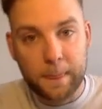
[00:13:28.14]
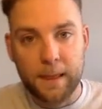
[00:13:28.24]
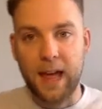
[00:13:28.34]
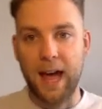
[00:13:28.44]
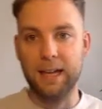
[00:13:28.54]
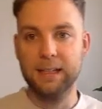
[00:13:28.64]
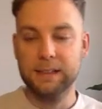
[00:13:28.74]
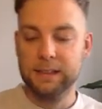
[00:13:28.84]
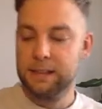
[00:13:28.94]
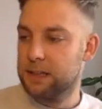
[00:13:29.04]
Okay.
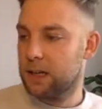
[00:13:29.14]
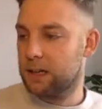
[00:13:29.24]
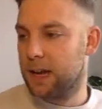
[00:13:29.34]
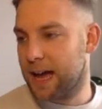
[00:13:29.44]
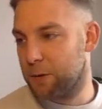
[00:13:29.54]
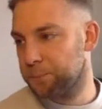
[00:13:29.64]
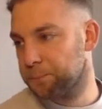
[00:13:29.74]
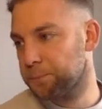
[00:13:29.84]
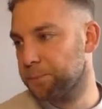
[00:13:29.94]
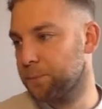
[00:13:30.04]
Now,
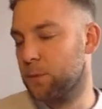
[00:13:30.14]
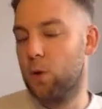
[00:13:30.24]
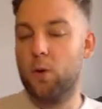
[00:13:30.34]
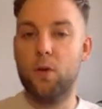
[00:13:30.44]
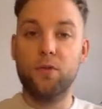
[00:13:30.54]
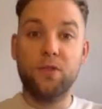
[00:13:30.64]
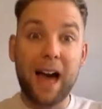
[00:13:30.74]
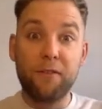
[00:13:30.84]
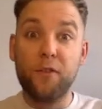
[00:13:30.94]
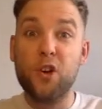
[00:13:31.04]
that
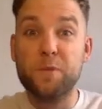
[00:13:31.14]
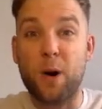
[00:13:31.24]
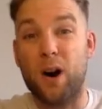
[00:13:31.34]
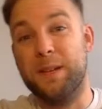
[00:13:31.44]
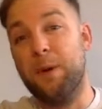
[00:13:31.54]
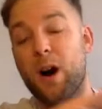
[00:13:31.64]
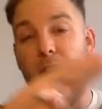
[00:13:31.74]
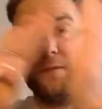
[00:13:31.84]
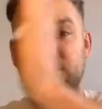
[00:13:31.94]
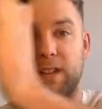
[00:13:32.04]
first part is
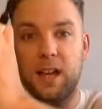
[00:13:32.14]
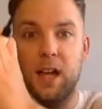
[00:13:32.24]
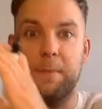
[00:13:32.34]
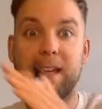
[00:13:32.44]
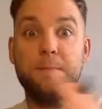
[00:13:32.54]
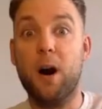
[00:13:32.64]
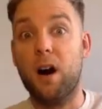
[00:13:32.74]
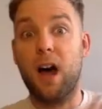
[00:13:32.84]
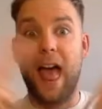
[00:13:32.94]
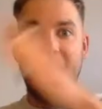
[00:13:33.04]

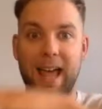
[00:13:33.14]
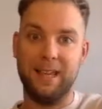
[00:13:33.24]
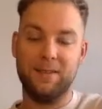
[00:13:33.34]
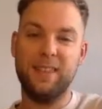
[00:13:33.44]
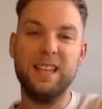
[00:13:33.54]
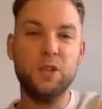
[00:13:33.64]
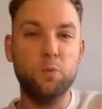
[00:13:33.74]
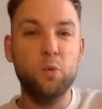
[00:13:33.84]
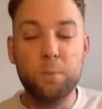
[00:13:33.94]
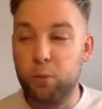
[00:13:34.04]
part A. This
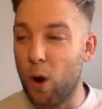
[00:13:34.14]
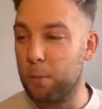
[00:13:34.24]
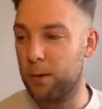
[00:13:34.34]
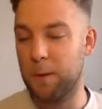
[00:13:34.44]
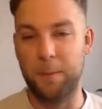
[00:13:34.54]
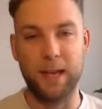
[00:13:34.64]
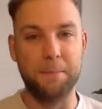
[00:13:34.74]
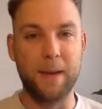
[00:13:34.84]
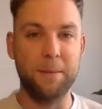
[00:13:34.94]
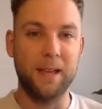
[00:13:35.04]
would probably be
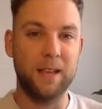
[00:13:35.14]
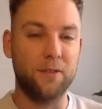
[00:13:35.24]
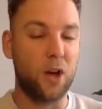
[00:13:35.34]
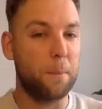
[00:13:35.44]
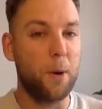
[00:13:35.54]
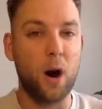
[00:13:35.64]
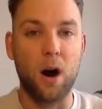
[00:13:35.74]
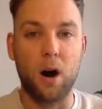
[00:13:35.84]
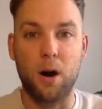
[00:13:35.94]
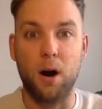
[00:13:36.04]
maybe either
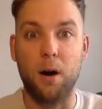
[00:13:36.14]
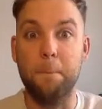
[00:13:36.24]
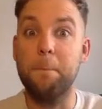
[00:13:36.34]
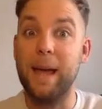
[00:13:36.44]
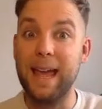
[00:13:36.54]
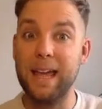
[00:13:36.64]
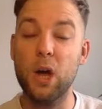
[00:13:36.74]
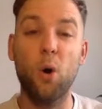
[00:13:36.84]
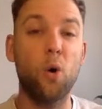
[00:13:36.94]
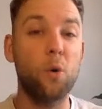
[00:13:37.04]
part B
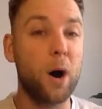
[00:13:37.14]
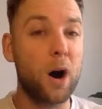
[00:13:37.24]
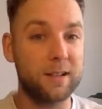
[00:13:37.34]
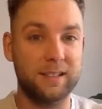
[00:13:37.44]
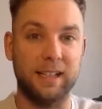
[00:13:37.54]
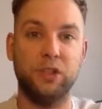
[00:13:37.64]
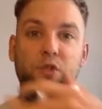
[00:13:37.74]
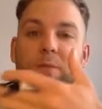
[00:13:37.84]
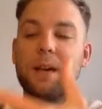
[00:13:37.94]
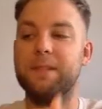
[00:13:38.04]
or part C.
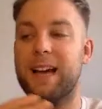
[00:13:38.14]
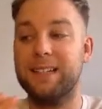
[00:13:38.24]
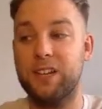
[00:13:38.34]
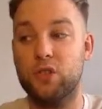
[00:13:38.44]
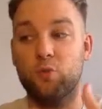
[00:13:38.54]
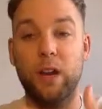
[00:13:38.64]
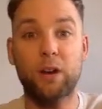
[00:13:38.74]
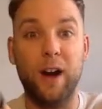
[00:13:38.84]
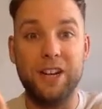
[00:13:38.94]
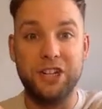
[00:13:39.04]
Sometimes they ask you to
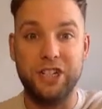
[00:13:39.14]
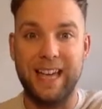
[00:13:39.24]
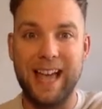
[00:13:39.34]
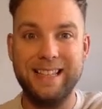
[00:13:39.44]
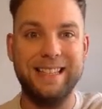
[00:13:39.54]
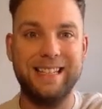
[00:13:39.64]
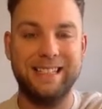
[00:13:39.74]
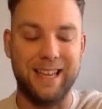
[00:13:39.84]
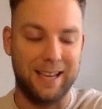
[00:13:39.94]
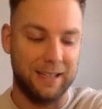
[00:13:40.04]
rearrange to get to this
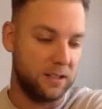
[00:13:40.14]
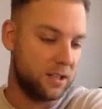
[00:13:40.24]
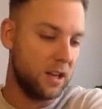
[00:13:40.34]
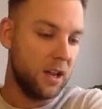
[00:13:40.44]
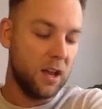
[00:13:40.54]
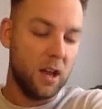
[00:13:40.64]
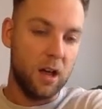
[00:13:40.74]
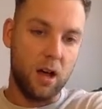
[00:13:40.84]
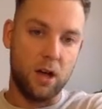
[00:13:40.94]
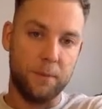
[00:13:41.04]
stage.
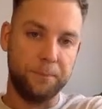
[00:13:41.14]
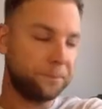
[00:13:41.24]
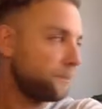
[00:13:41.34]
So